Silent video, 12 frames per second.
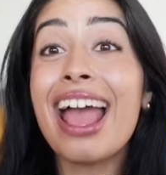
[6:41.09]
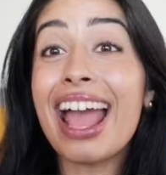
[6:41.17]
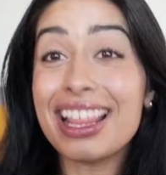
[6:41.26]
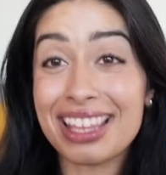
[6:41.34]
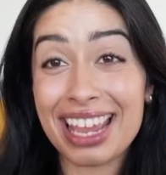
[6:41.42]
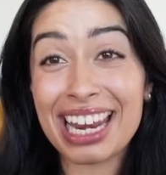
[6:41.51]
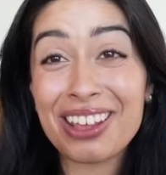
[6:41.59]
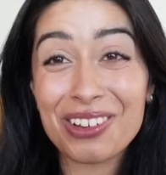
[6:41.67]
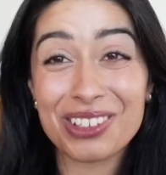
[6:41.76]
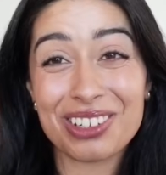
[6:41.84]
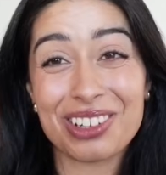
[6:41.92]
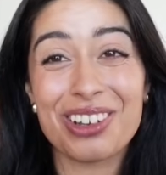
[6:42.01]
And then he
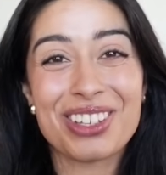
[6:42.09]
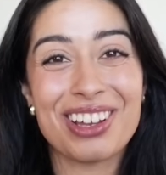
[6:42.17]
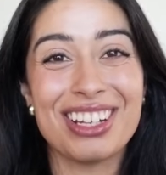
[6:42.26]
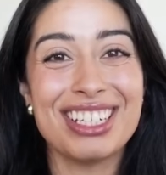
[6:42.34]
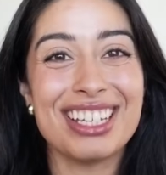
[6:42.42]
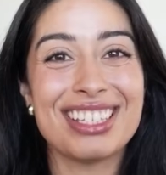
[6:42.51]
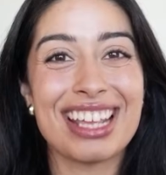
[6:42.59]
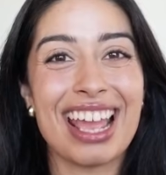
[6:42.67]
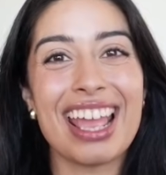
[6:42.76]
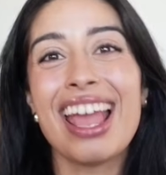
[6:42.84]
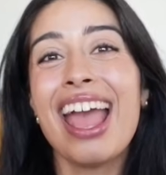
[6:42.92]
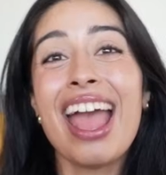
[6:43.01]
also goes on to
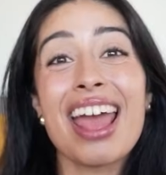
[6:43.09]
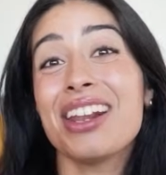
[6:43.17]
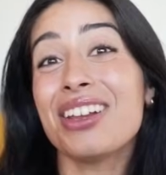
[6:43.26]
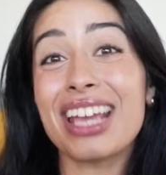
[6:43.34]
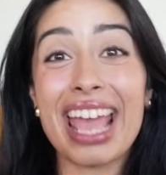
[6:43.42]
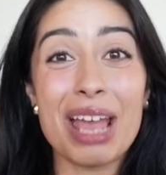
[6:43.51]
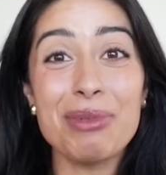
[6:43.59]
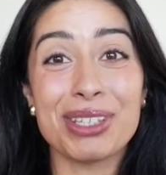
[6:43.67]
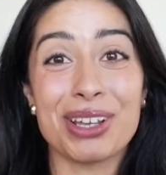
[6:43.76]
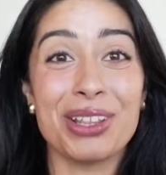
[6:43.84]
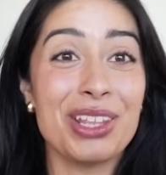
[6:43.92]
say, and look at Amazon,